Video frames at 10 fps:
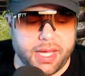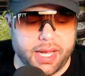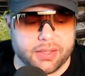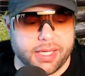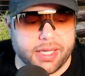
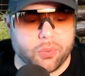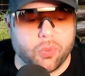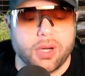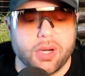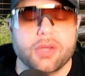and I
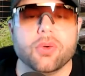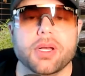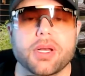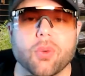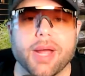want to do it
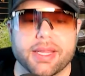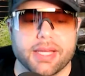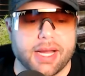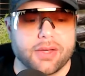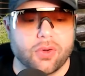in a way
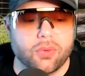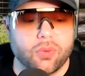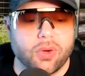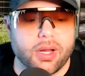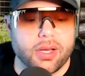that I don't
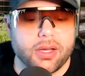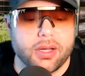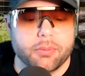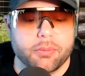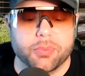want
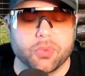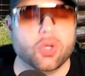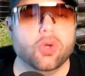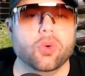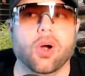people
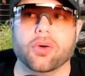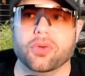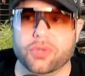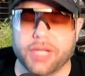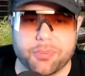who are
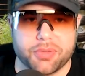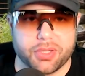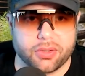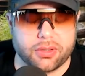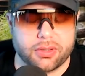
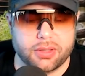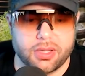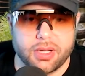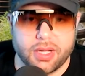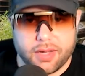skeptical
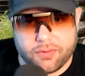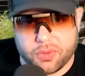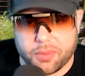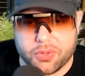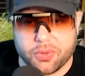of
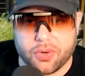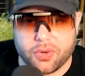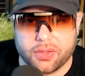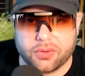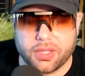
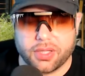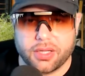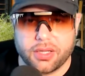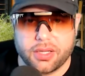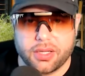
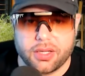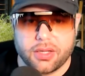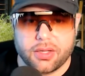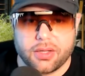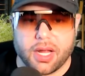cryptocurrency.
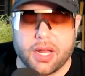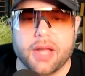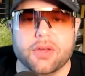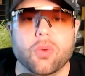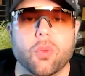
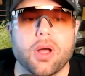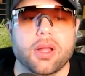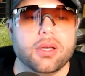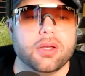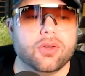I don't
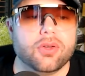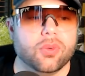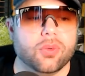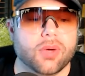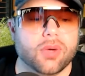want
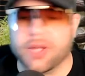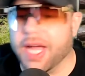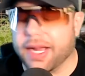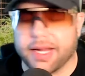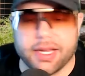to
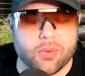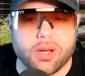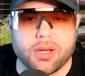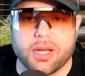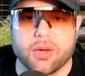attack
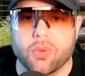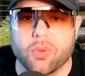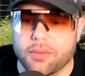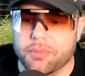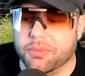anyone. I don't
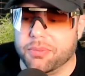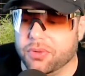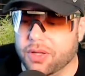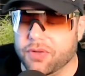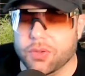want people,
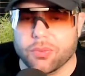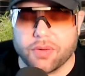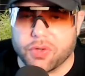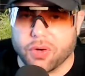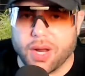if
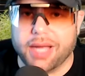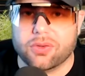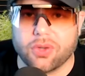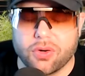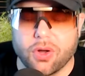your
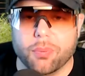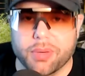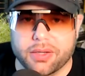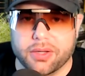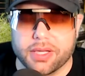eyes aren't
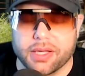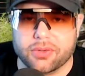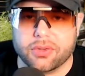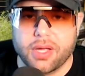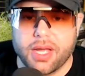open to
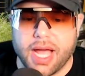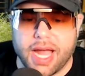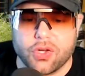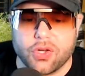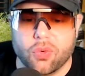this,
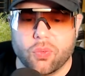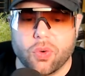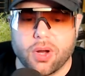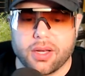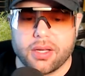I don't
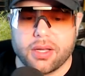want